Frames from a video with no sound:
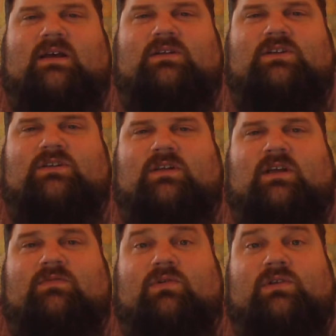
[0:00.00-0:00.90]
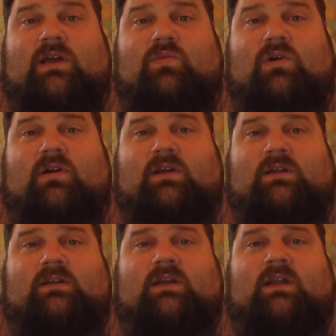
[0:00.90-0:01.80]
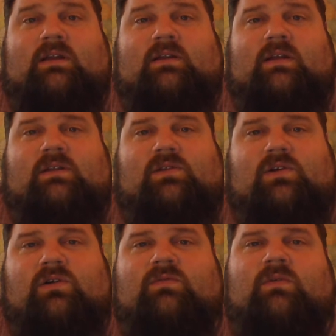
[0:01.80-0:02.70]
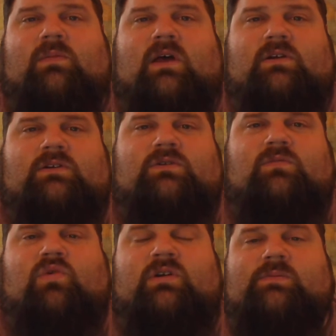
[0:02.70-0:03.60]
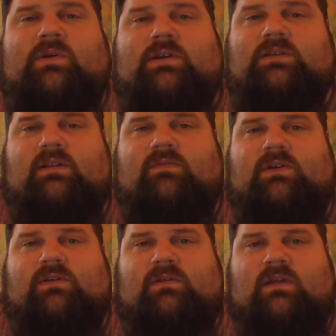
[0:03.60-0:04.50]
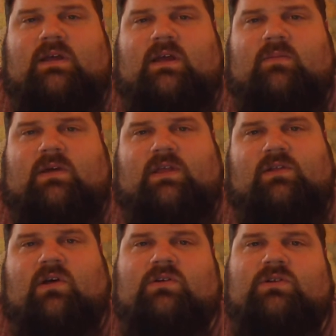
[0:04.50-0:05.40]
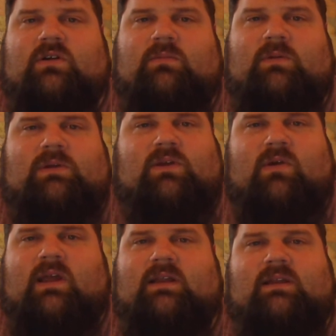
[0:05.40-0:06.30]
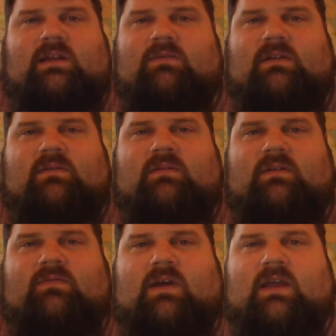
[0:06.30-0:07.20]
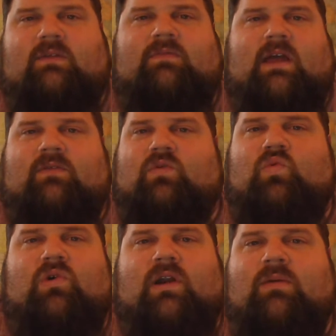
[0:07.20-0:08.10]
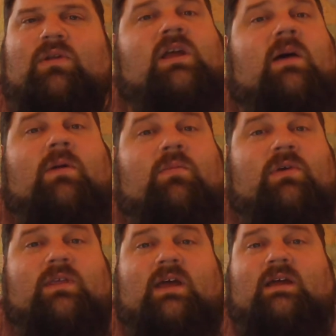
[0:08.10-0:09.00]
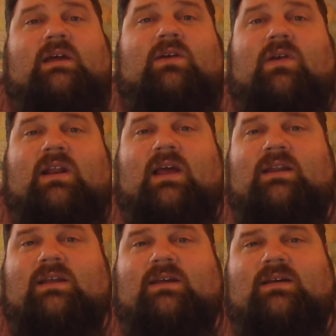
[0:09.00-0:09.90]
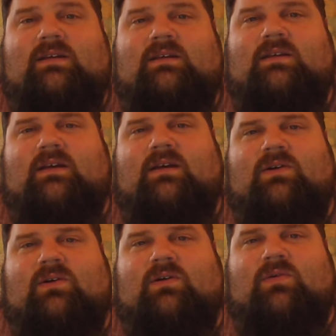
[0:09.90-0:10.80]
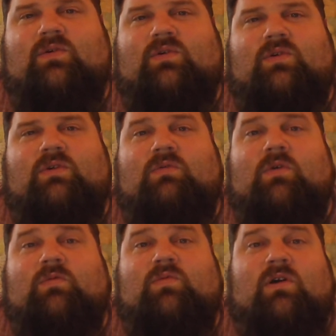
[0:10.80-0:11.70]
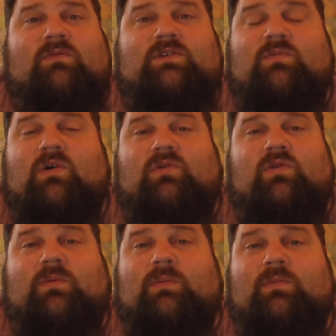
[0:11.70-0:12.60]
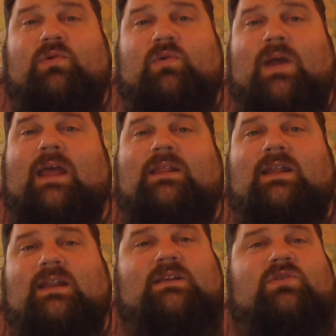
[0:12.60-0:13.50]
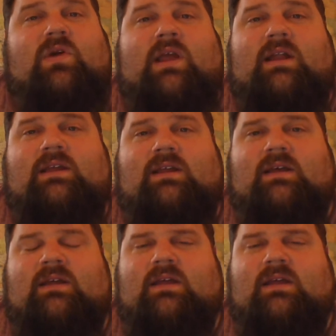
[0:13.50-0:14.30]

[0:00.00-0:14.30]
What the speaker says: just to get full time work and learn from others who are more experienced in the field. But I think long term, it'd be great, even if I ever were able to come up with that great idea, or were part of a small group of people who had that next great idea